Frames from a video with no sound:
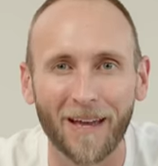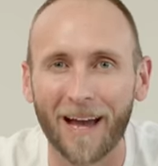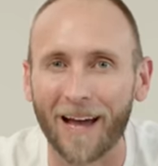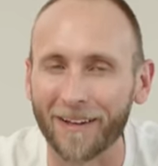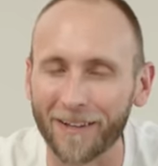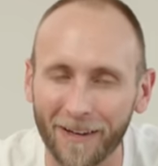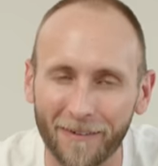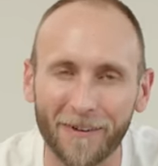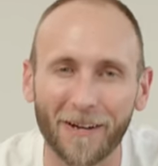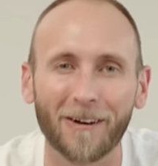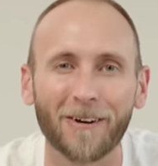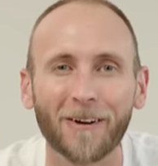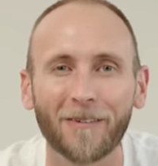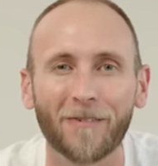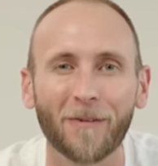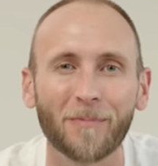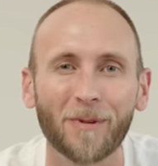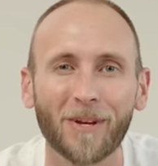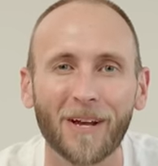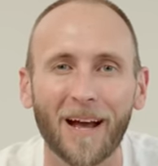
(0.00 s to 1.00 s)
I love hearing
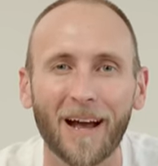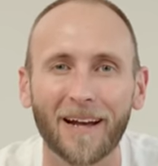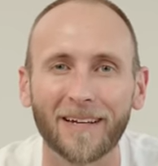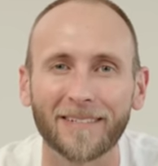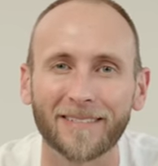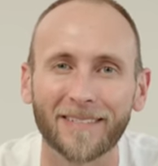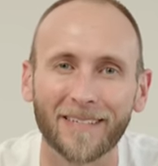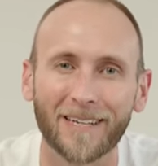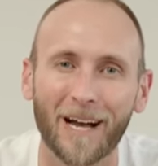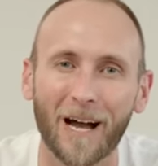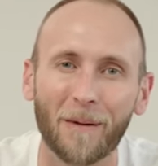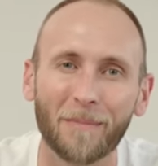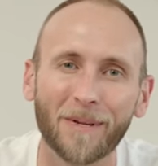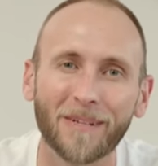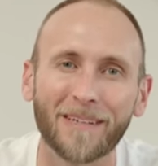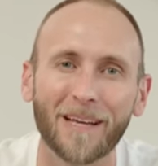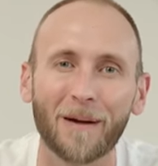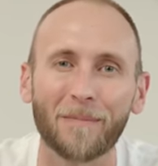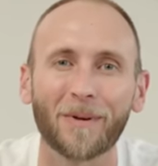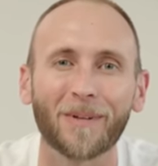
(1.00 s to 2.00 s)
from you guys.
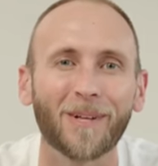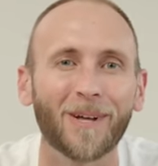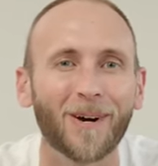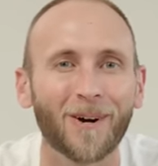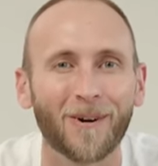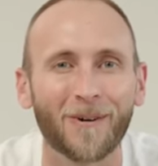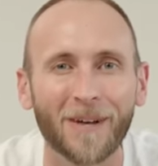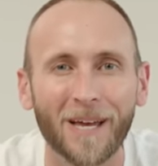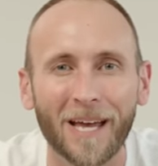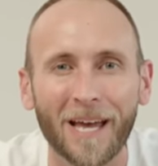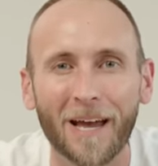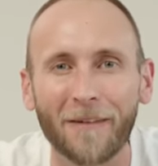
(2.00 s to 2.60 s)
Comment down below.